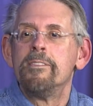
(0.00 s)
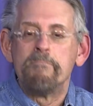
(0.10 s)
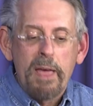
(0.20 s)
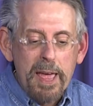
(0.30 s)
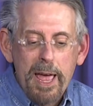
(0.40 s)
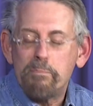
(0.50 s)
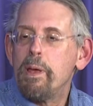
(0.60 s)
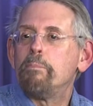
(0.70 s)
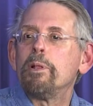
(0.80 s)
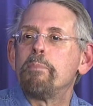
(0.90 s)
you hand
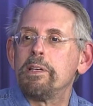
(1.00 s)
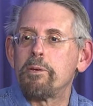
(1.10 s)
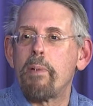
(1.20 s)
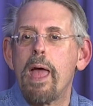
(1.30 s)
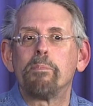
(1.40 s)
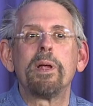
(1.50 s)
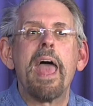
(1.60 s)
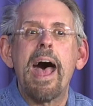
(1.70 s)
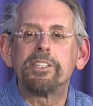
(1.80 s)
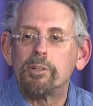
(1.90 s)
people a piece of paper, you
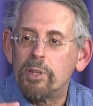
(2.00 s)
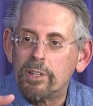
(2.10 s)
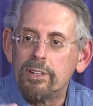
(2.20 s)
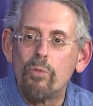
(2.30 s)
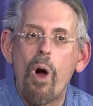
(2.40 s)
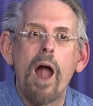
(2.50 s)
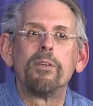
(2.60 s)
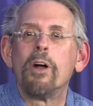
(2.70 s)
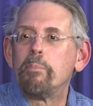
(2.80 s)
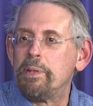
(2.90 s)
ask them to
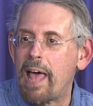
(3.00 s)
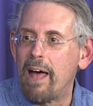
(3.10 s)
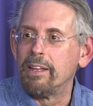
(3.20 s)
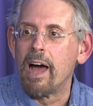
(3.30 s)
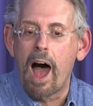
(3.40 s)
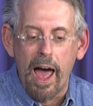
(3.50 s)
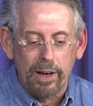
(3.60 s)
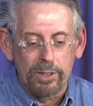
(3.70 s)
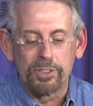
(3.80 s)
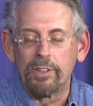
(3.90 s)
wander up and down the
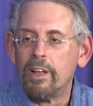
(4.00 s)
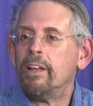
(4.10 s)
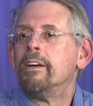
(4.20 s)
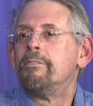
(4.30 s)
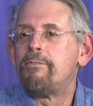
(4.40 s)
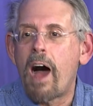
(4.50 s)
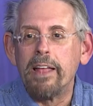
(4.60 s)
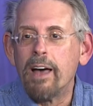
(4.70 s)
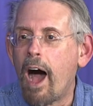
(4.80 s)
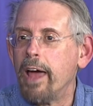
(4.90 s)
aisles and
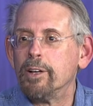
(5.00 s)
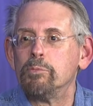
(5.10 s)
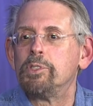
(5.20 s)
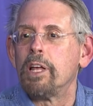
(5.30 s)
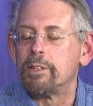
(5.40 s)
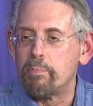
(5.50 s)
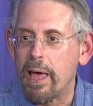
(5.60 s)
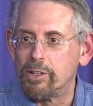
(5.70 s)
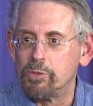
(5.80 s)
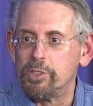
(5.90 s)
find items that the
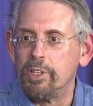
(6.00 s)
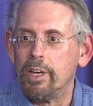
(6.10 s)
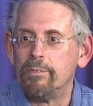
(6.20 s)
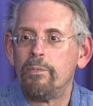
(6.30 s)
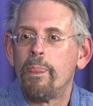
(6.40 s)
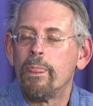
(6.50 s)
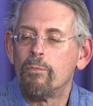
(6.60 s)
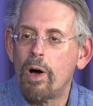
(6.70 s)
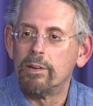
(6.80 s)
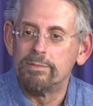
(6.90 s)
pantries need.
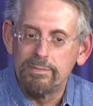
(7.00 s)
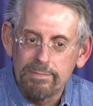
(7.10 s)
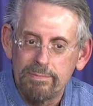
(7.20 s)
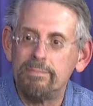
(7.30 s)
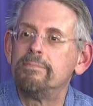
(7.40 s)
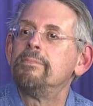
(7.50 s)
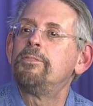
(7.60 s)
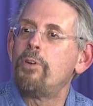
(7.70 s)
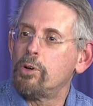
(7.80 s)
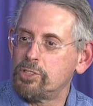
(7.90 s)
Well,
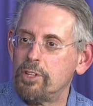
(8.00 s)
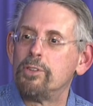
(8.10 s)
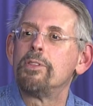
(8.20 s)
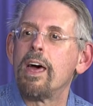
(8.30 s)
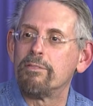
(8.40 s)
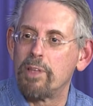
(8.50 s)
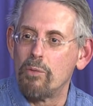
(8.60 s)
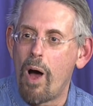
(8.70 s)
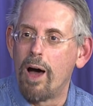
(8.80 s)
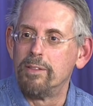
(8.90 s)
folks can do that if they
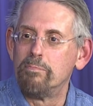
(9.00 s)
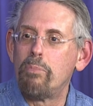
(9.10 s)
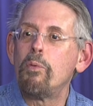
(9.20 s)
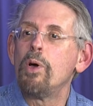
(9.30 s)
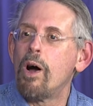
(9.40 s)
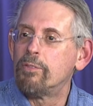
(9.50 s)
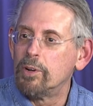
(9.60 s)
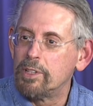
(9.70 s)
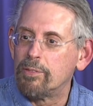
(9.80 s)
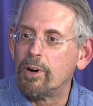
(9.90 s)
want, but we offer a
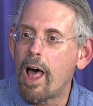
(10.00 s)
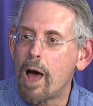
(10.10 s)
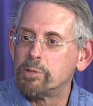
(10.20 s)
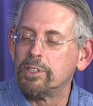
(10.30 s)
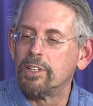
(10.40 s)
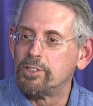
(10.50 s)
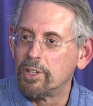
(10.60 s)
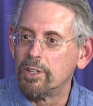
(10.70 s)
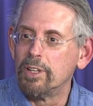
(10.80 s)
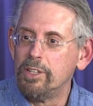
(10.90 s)
different option. It's a
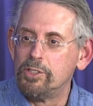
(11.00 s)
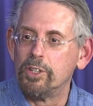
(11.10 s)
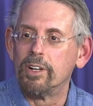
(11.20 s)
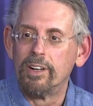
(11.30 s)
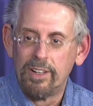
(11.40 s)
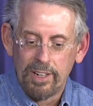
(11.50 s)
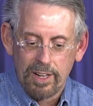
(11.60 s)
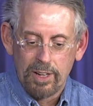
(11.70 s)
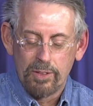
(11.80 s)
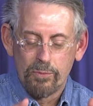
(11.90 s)
little easier.
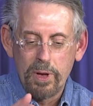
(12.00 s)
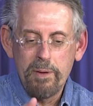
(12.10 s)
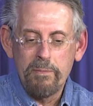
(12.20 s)
We